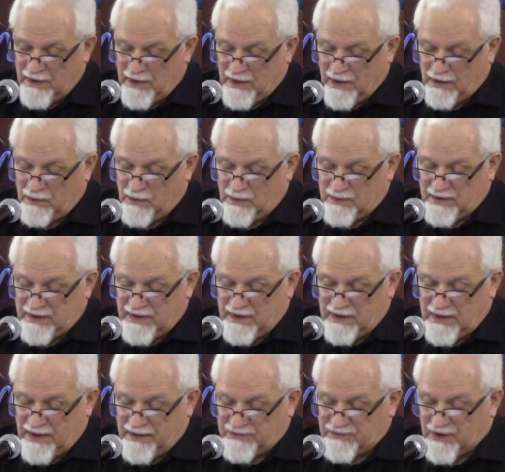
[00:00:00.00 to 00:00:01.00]
along
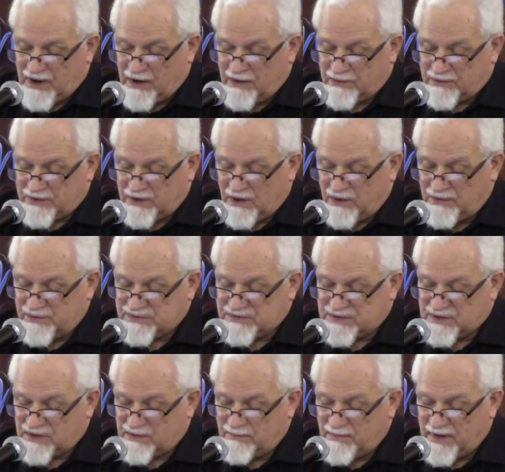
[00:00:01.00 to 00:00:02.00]
the entire coast
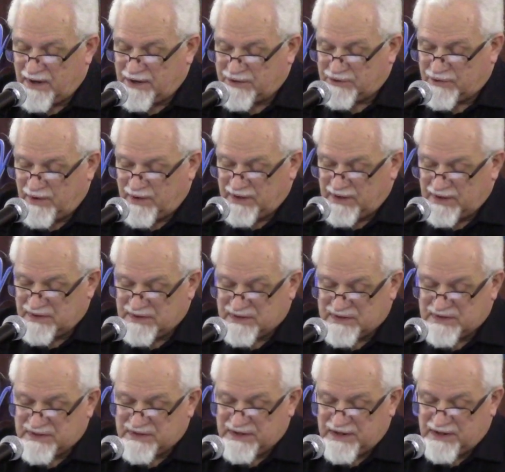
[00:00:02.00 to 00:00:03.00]
of the Mediterranean
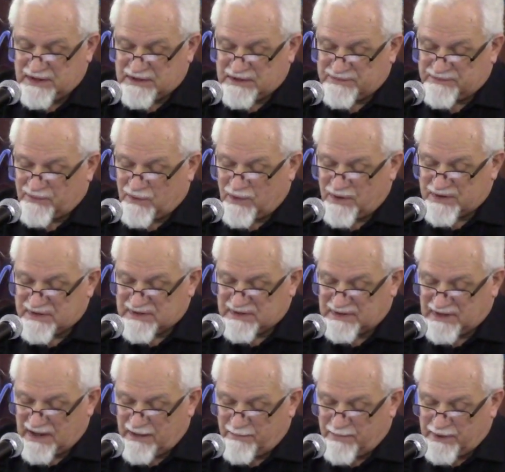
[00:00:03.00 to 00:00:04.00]
Sea as far as
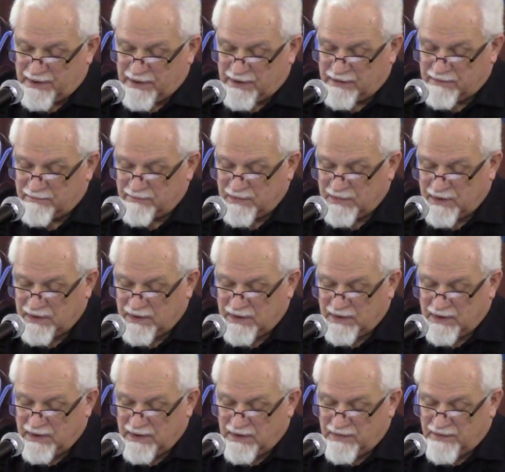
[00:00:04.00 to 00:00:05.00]
Lebanon.
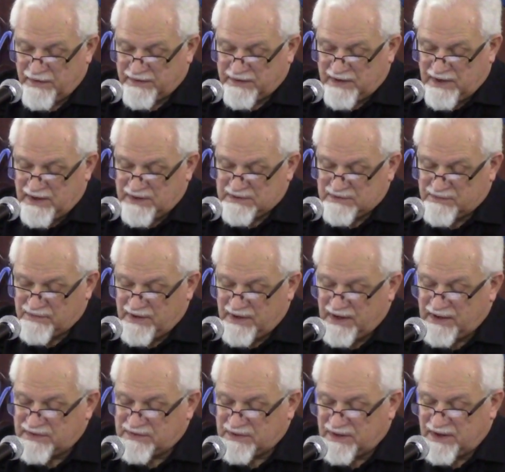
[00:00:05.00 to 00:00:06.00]
The kings of the
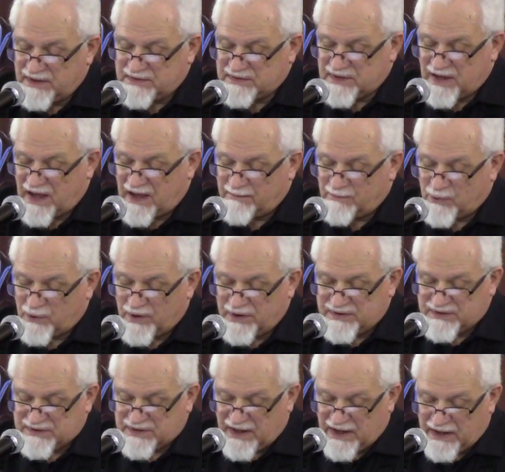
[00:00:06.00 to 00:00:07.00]
Hittites,
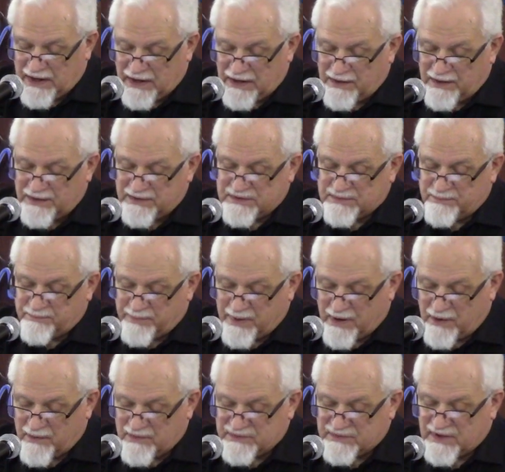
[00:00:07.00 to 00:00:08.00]
Amorites, Canaanites,
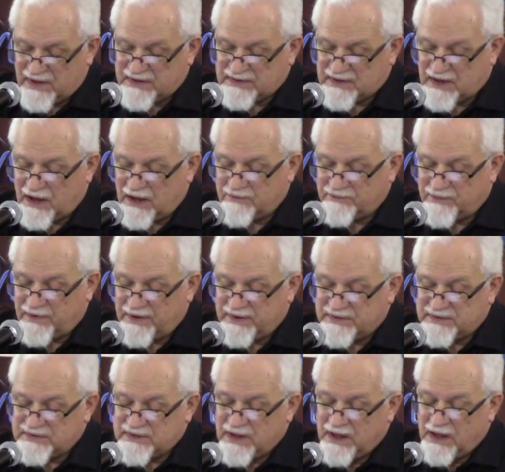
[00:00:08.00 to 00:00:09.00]
Perizzites,
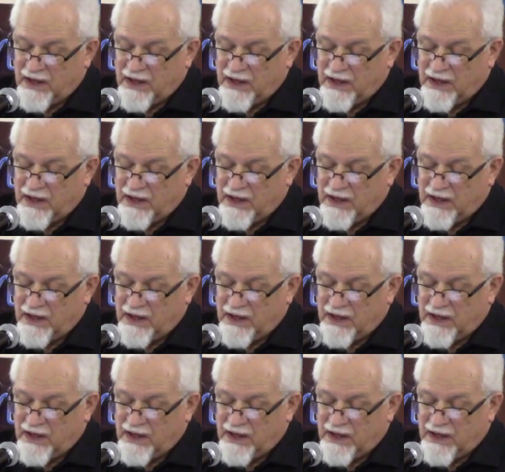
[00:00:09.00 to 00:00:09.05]
Hivites,